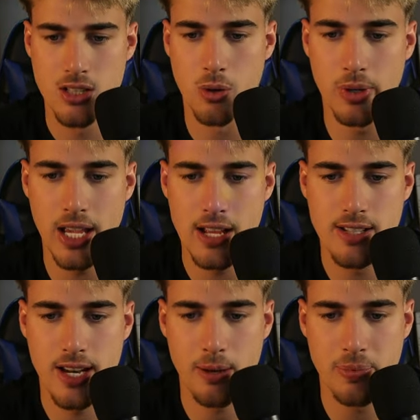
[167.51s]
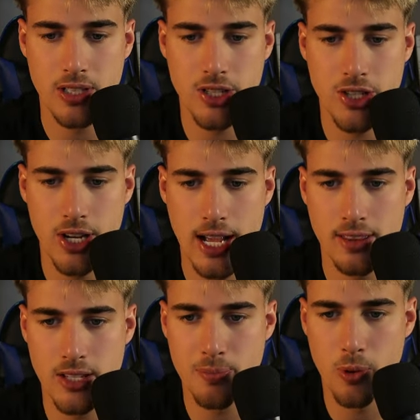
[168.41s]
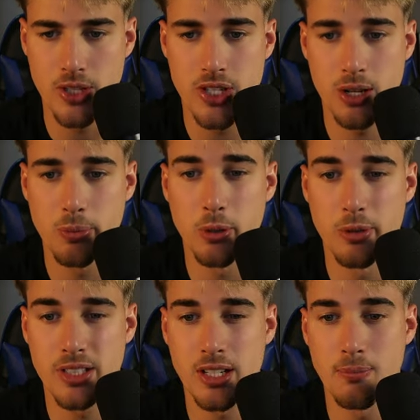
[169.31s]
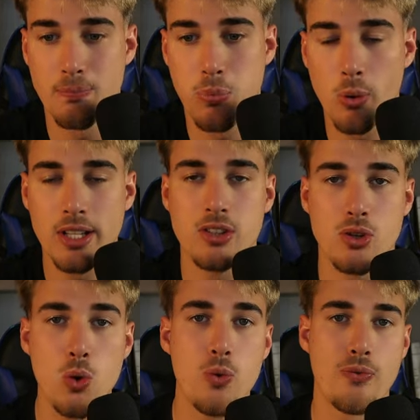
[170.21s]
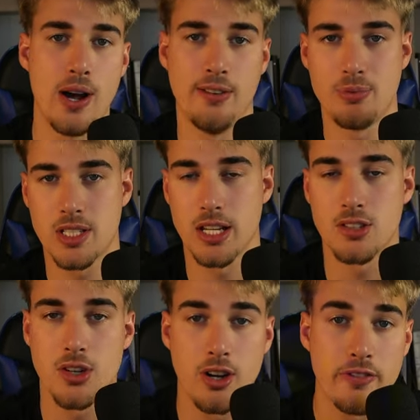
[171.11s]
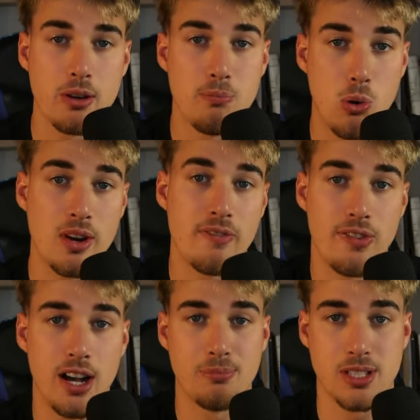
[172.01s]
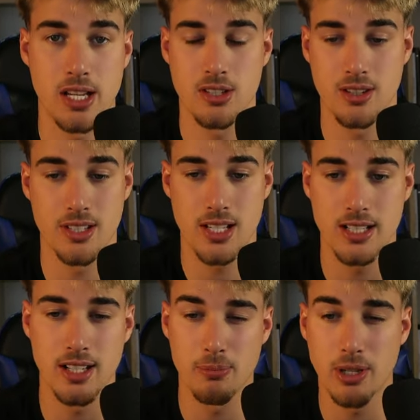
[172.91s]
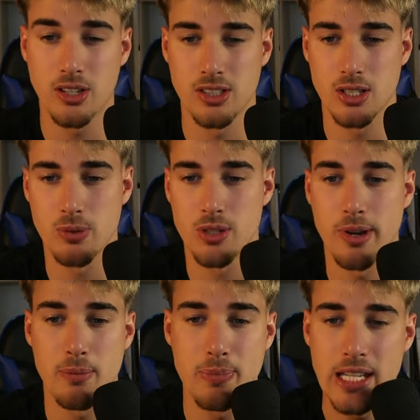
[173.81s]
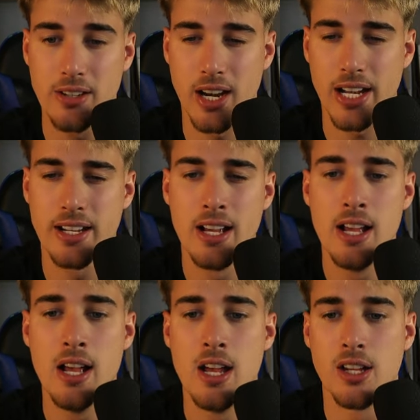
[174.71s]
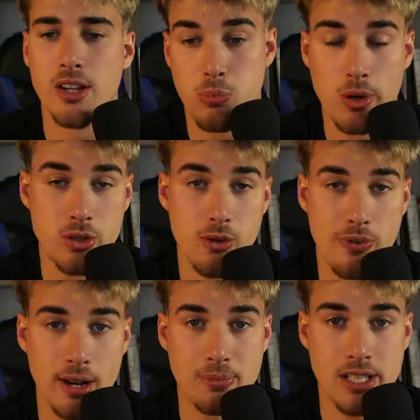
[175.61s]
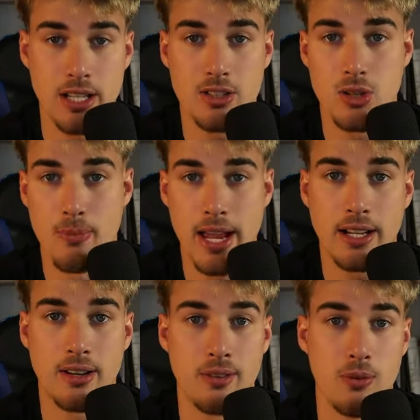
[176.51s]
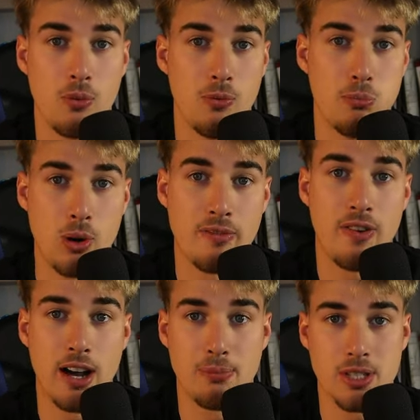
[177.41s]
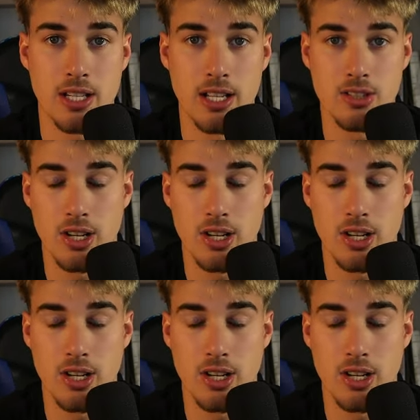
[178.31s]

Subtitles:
So we entered our position at this point here. We were risking 0.25%, so not even 0.5% on this idea because it was already B grade, 0.25% to make 0.5%.